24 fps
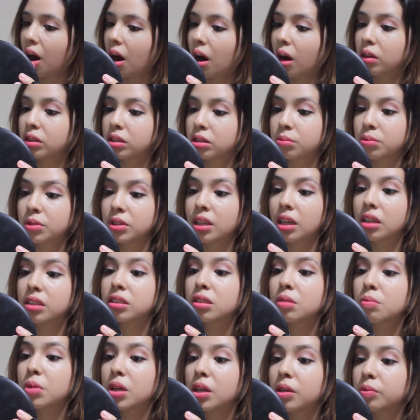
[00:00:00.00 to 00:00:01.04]
Oh, someone
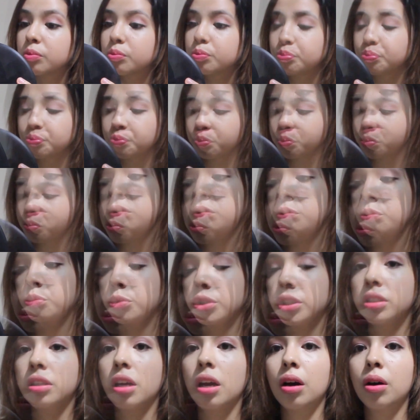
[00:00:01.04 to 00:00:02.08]
texted me.
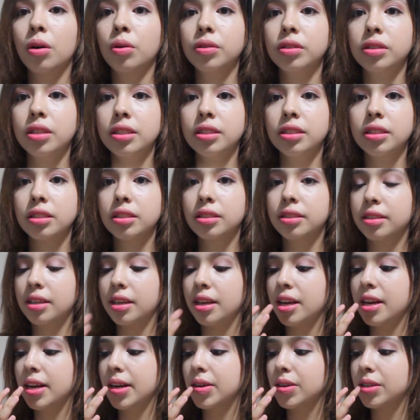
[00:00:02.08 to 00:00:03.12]
So, this is
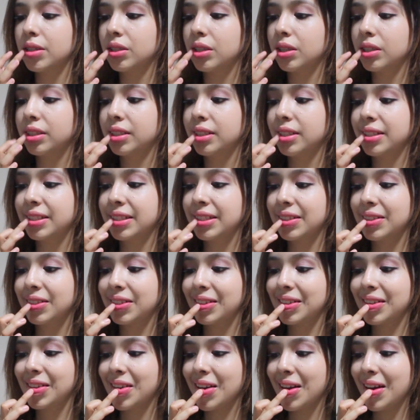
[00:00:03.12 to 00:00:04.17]
the end result. There's
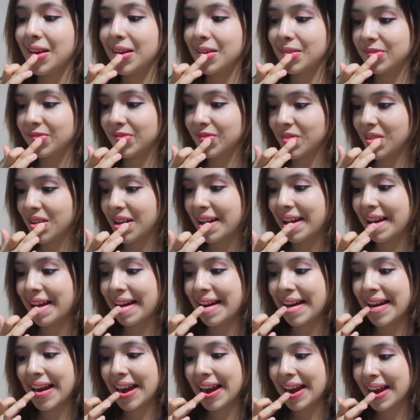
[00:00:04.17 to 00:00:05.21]
still a lot of...
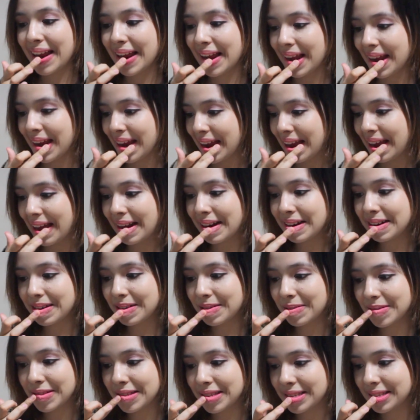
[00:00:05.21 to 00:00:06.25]
I don't
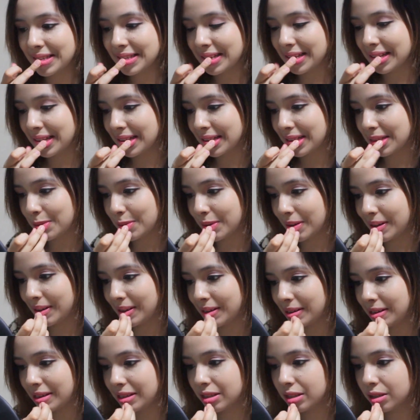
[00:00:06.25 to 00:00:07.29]
know what this thing is, but
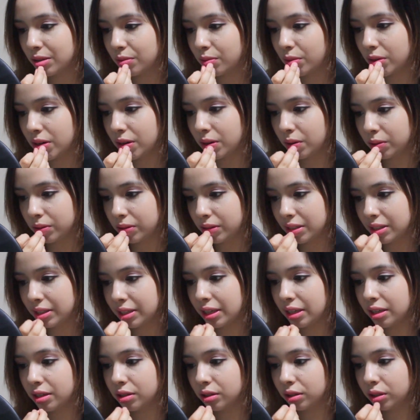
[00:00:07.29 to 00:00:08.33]
it's gross. It's
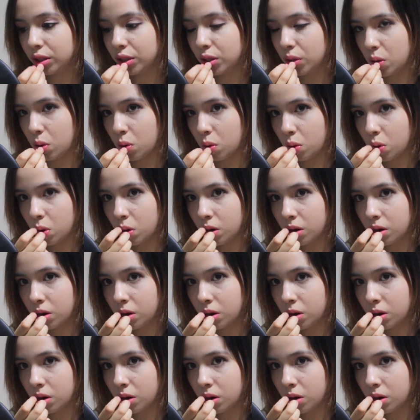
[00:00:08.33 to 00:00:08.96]
like glue.